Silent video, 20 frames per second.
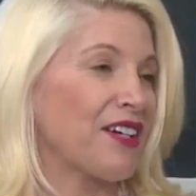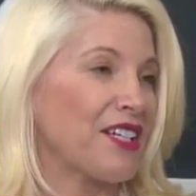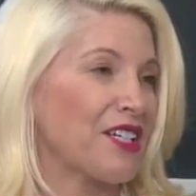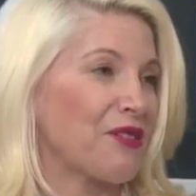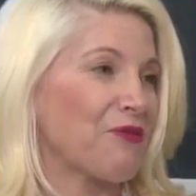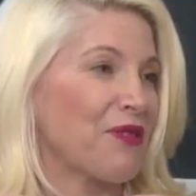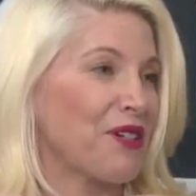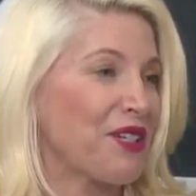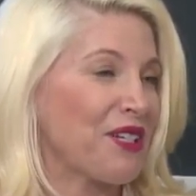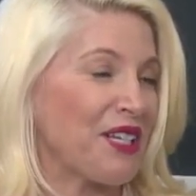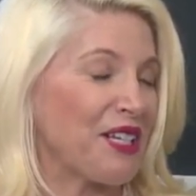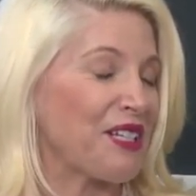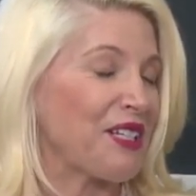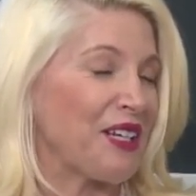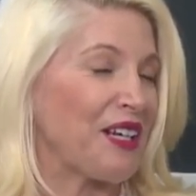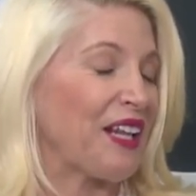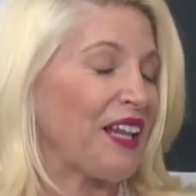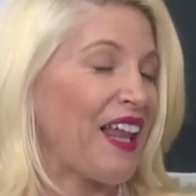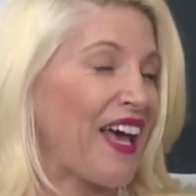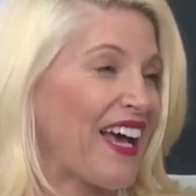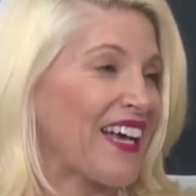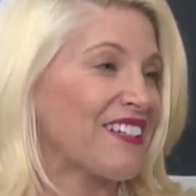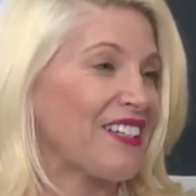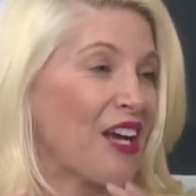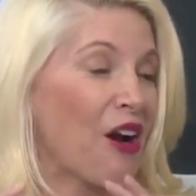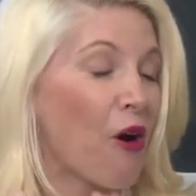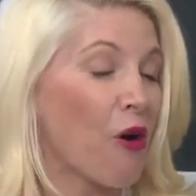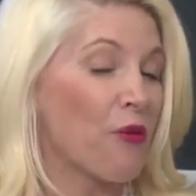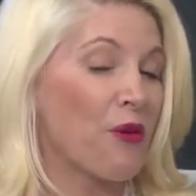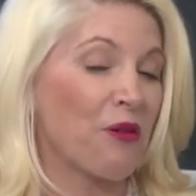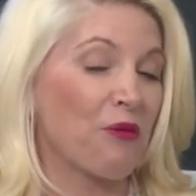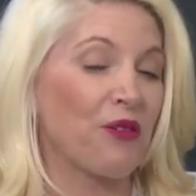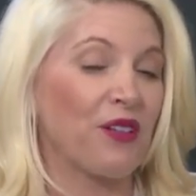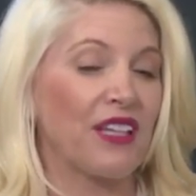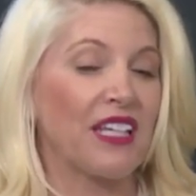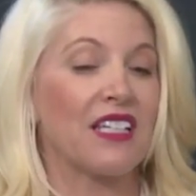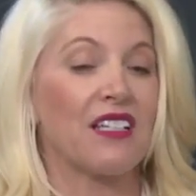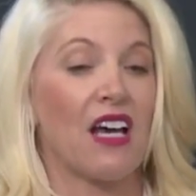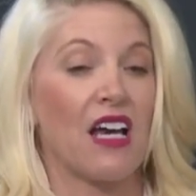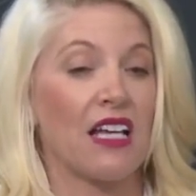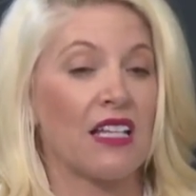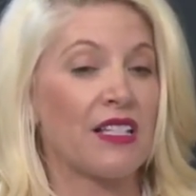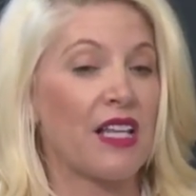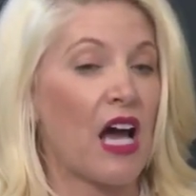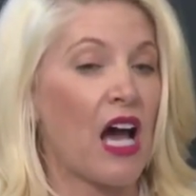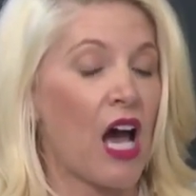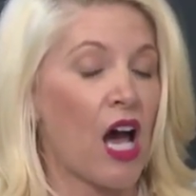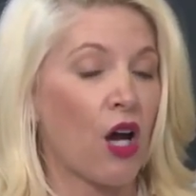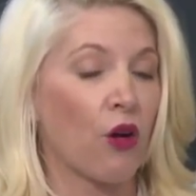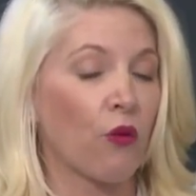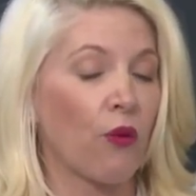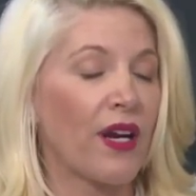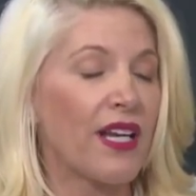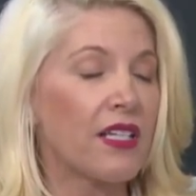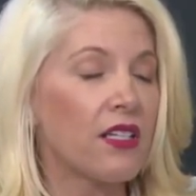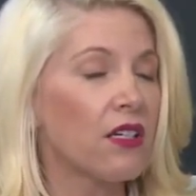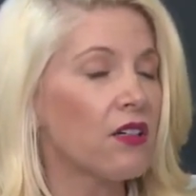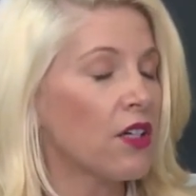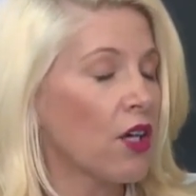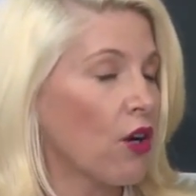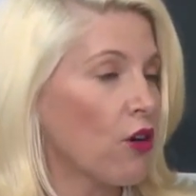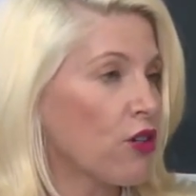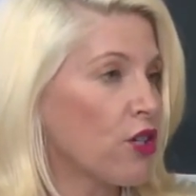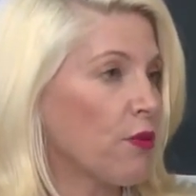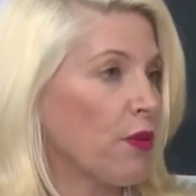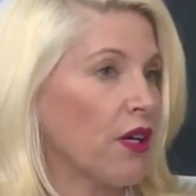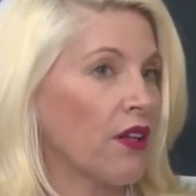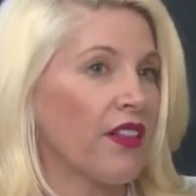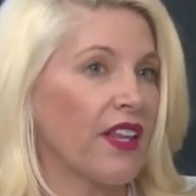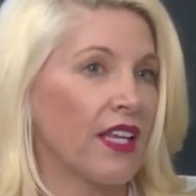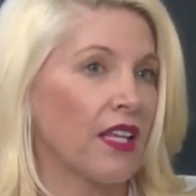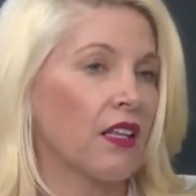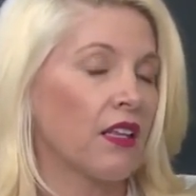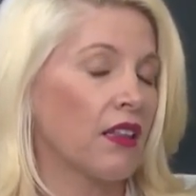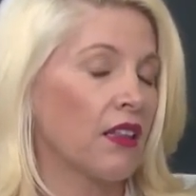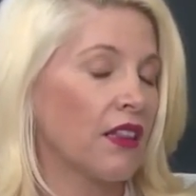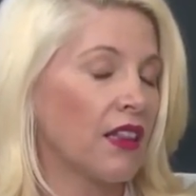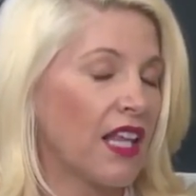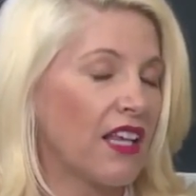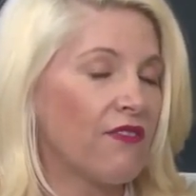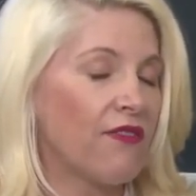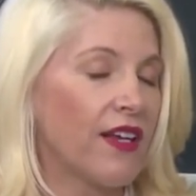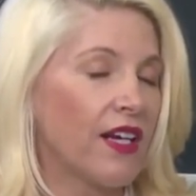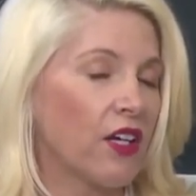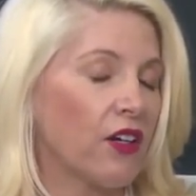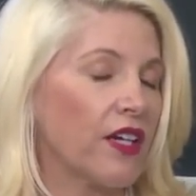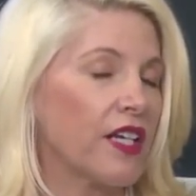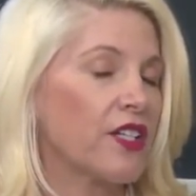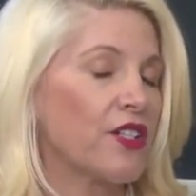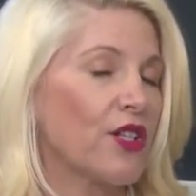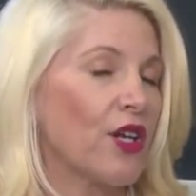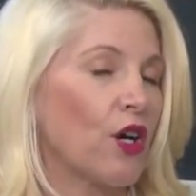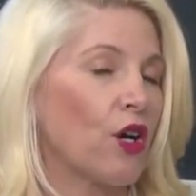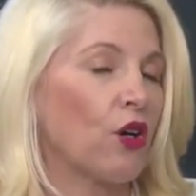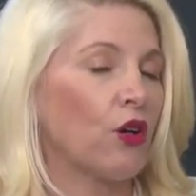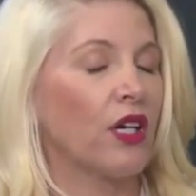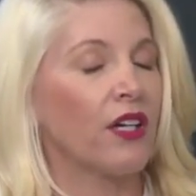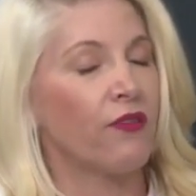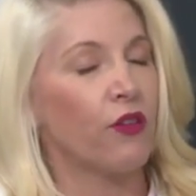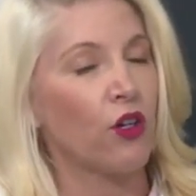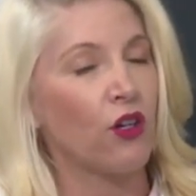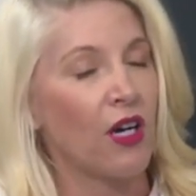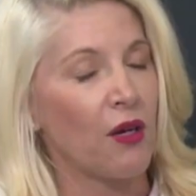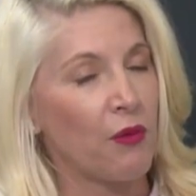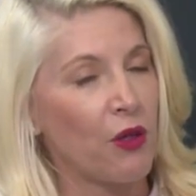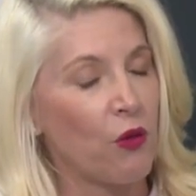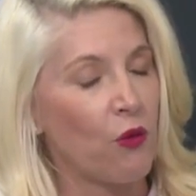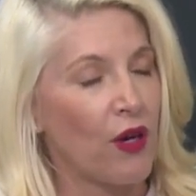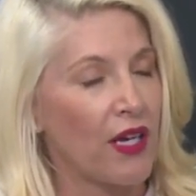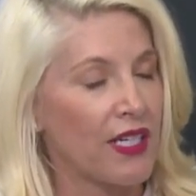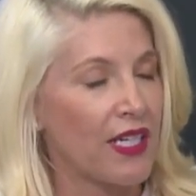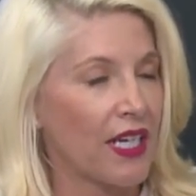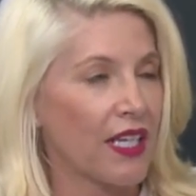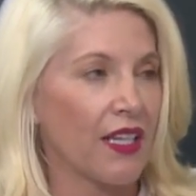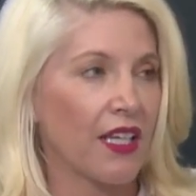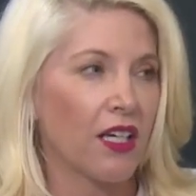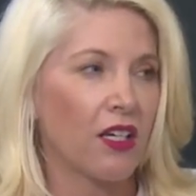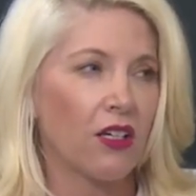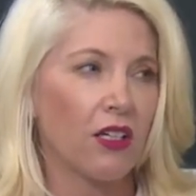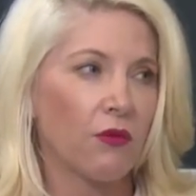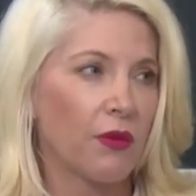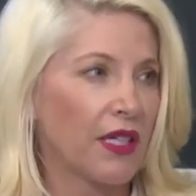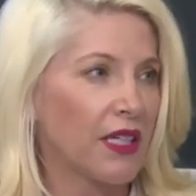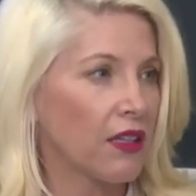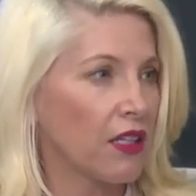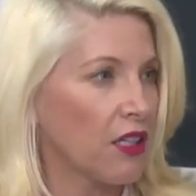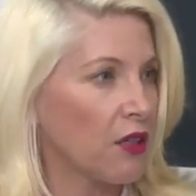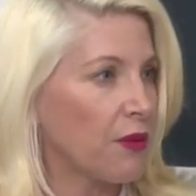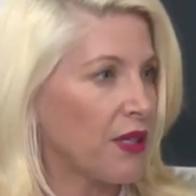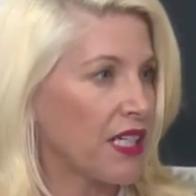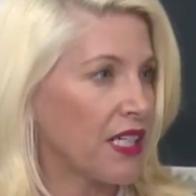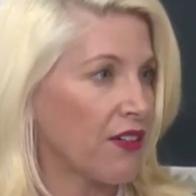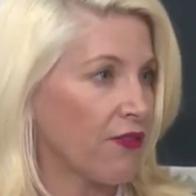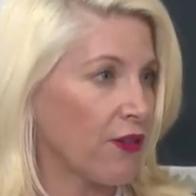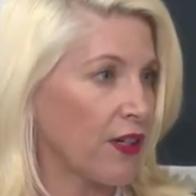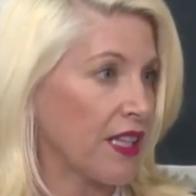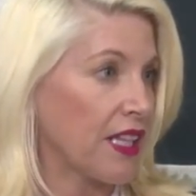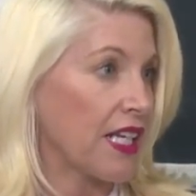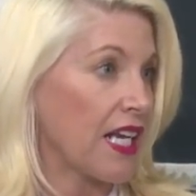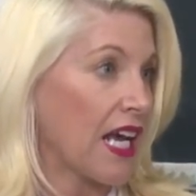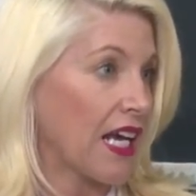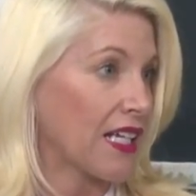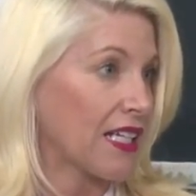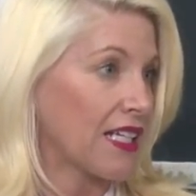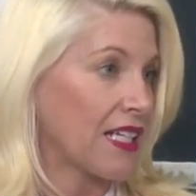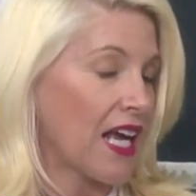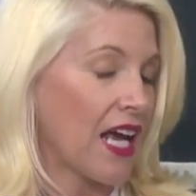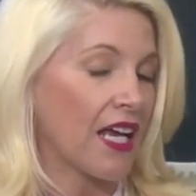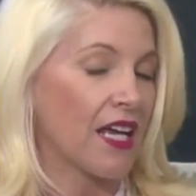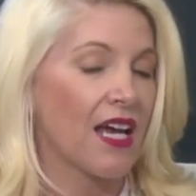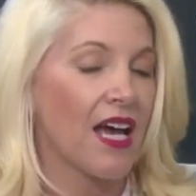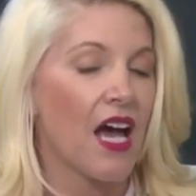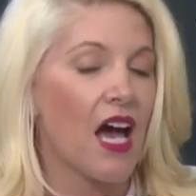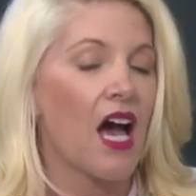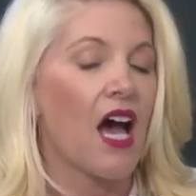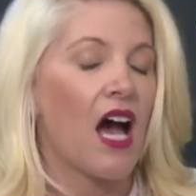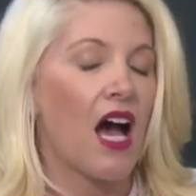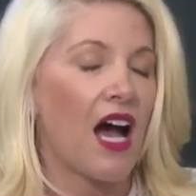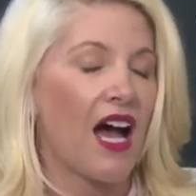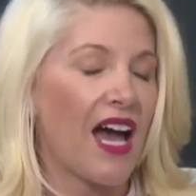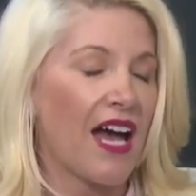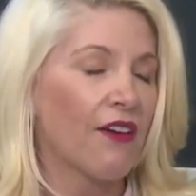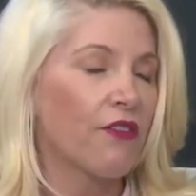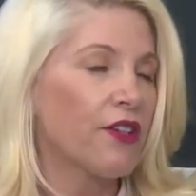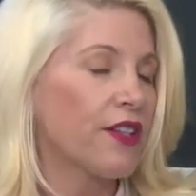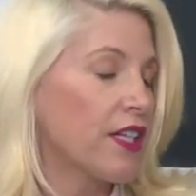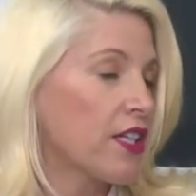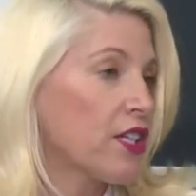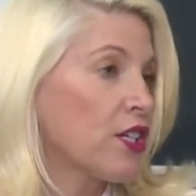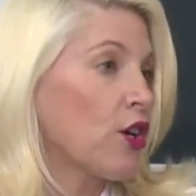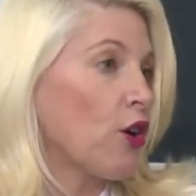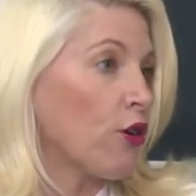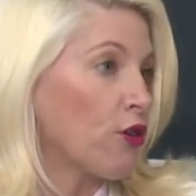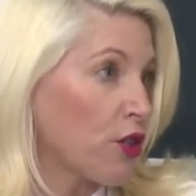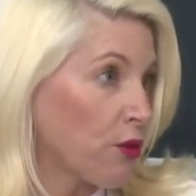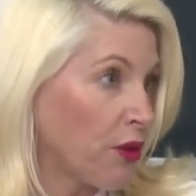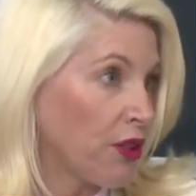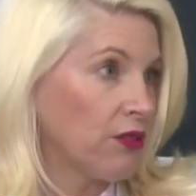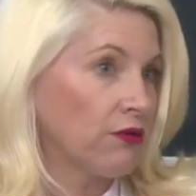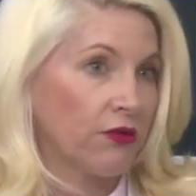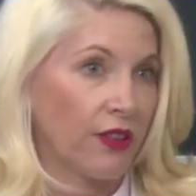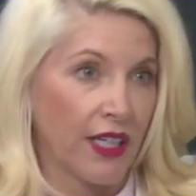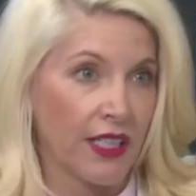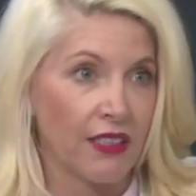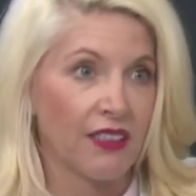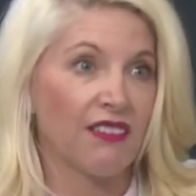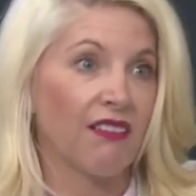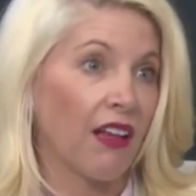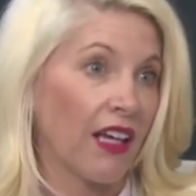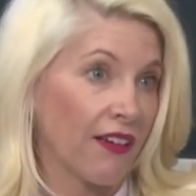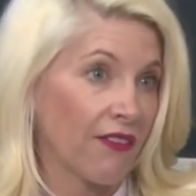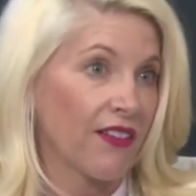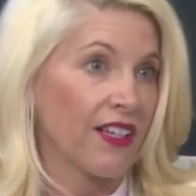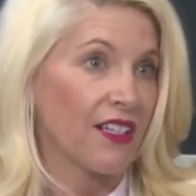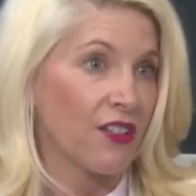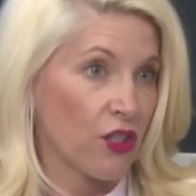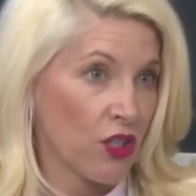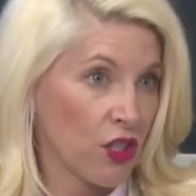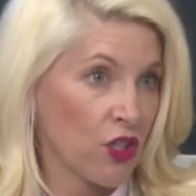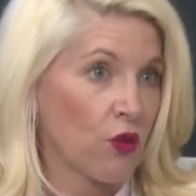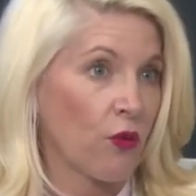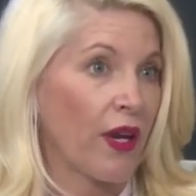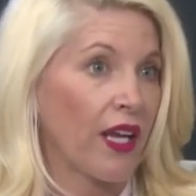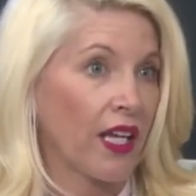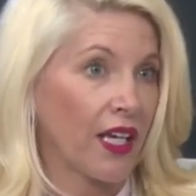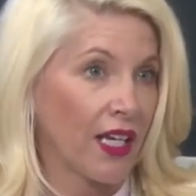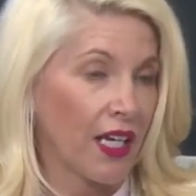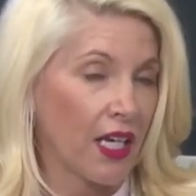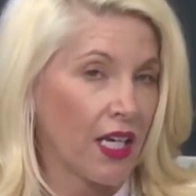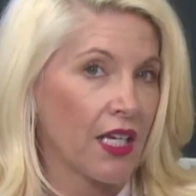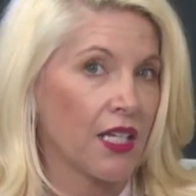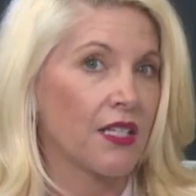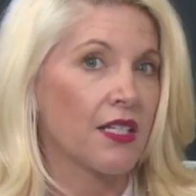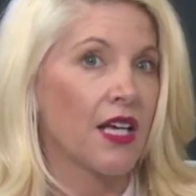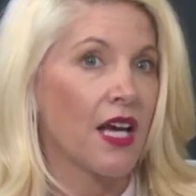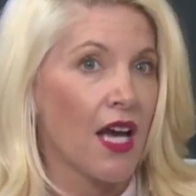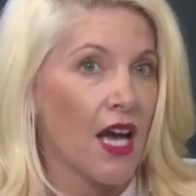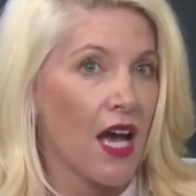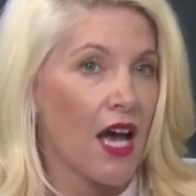I just wish that it's going to last. I hope it really does. Uh, rates are negotiable. They they vary. So if you call me one day, they could be a little bit different the next day. Uh, everything's negotiable, right? In life, that's just the way it is.